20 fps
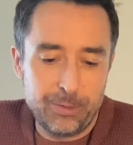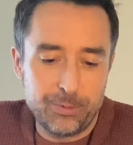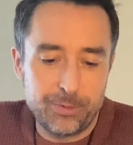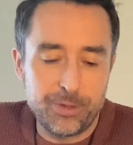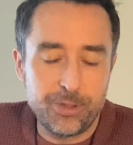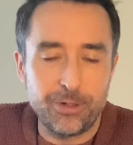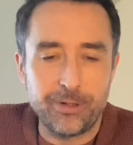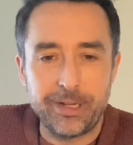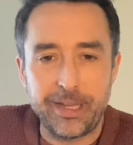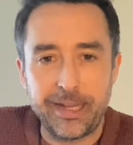
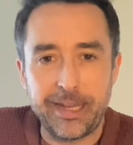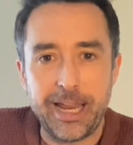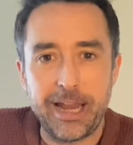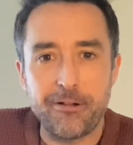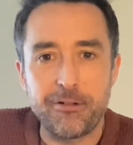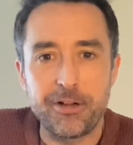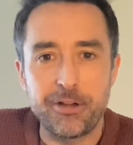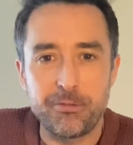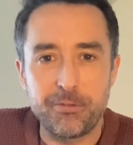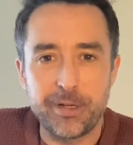don't get
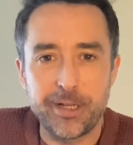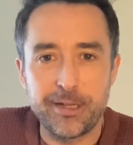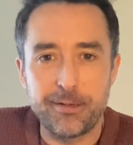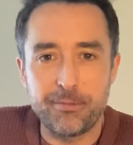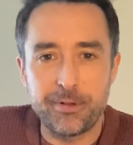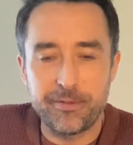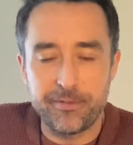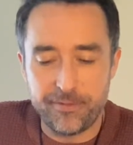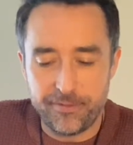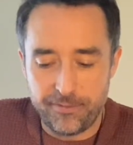carried away
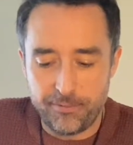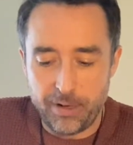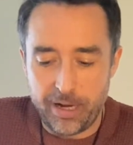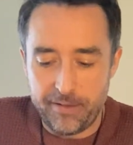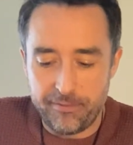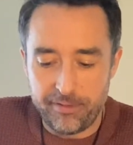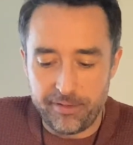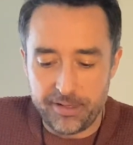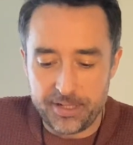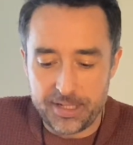with
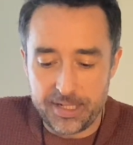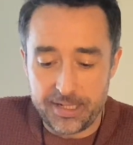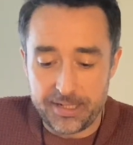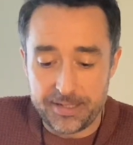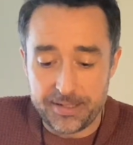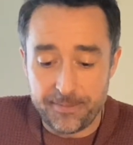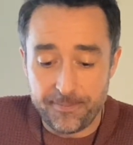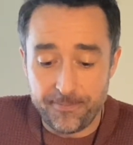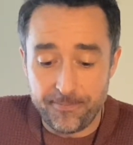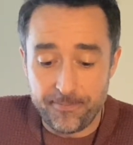whatever this
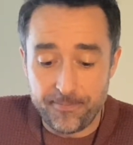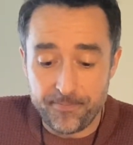is.